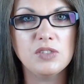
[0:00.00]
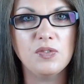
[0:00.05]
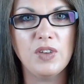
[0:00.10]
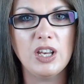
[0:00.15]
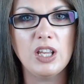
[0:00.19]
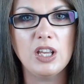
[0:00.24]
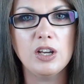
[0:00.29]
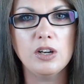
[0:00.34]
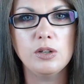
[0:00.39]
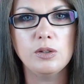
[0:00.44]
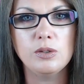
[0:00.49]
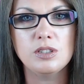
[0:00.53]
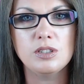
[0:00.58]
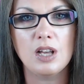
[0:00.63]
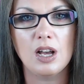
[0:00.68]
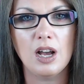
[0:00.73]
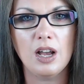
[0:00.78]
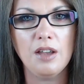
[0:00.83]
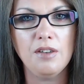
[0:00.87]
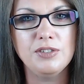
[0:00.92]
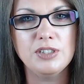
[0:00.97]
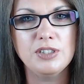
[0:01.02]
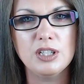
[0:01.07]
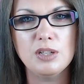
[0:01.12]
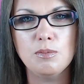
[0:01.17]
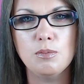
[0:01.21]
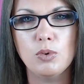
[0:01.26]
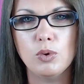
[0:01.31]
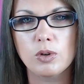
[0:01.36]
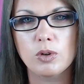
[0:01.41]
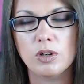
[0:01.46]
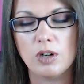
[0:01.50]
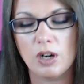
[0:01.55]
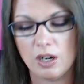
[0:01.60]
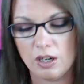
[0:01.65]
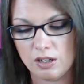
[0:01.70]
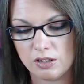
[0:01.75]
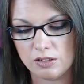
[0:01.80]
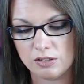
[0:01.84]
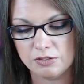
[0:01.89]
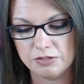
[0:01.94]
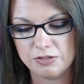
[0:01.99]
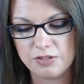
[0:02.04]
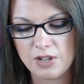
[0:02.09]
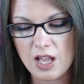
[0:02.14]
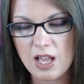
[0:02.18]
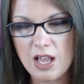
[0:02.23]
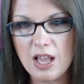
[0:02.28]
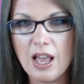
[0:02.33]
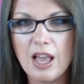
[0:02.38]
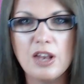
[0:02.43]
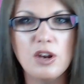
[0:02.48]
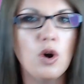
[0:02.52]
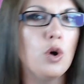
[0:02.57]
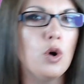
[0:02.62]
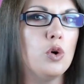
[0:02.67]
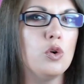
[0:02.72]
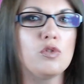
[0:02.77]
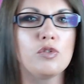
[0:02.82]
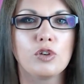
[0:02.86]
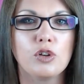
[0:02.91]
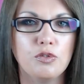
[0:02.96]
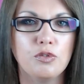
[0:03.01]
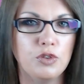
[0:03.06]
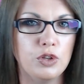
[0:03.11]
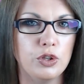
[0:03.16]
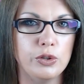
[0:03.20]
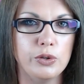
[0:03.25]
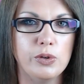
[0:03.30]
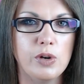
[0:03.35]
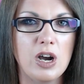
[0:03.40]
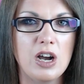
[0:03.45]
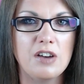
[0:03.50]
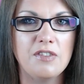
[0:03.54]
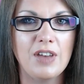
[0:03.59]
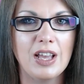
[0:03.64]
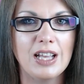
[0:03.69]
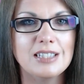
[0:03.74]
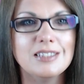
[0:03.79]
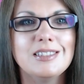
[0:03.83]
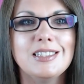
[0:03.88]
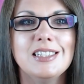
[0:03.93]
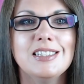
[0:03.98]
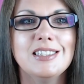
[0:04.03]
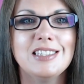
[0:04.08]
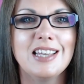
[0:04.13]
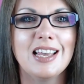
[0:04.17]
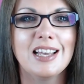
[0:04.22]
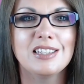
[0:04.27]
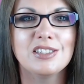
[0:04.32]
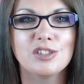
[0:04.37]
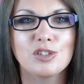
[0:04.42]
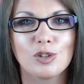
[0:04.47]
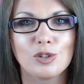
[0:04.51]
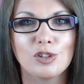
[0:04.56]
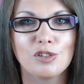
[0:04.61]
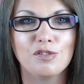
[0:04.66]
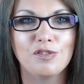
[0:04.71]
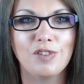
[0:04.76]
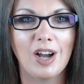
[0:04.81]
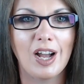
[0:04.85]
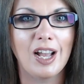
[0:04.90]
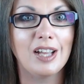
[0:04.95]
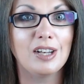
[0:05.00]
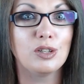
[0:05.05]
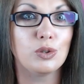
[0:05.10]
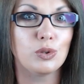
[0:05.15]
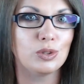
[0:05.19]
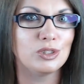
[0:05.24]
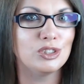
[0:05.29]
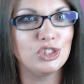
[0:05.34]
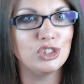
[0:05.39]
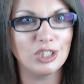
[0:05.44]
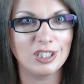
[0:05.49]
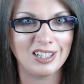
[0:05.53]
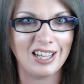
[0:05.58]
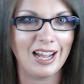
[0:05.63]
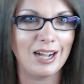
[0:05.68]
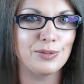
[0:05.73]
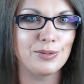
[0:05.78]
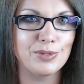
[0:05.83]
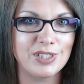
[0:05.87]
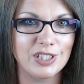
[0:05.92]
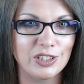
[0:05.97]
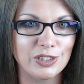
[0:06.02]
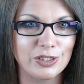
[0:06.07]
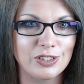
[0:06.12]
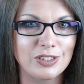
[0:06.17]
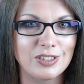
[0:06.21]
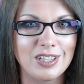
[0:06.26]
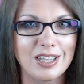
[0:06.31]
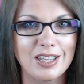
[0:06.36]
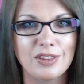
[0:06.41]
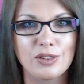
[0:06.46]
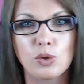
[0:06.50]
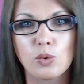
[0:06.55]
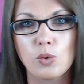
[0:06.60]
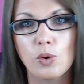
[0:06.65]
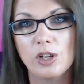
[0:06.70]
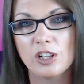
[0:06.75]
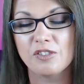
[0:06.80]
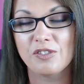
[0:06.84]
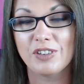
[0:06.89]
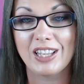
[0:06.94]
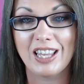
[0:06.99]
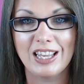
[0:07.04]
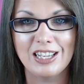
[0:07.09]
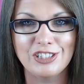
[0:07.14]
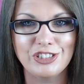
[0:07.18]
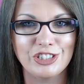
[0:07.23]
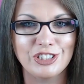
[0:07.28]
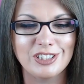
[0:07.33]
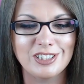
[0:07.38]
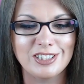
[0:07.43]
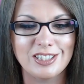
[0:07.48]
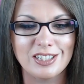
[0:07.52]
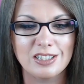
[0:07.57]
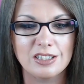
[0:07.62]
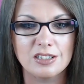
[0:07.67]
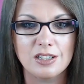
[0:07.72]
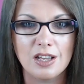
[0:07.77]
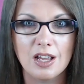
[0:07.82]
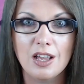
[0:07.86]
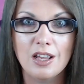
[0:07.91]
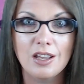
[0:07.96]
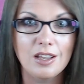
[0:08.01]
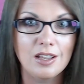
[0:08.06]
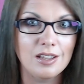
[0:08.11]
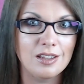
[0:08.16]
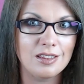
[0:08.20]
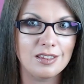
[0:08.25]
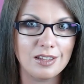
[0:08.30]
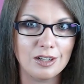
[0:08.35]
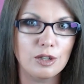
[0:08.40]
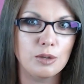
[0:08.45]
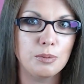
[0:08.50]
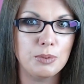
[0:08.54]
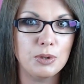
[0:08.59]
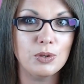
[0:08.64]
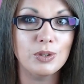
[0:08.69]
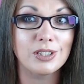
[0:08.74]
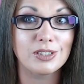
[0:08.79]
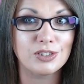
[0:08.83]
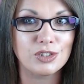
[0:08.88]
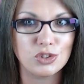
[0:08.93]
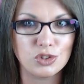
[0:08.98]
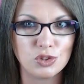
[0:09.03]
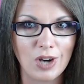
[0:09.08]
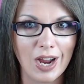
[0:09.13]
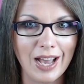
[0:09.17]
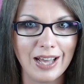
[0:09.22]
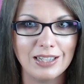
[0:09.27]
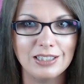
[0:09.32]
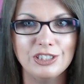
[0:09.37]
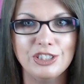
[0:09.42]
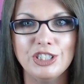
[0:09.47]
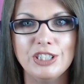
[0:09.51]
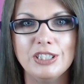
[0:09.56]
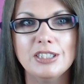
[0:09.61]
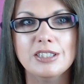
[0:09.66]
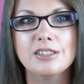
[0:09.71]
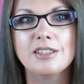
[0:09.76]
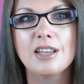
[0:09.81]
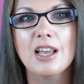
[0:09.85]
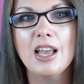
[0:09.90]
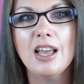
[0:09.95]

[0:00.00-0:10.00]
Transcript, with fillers: videos, I have done more of an overview of NCCA certified Christian counselors and their qualifications and therapeutic strategies.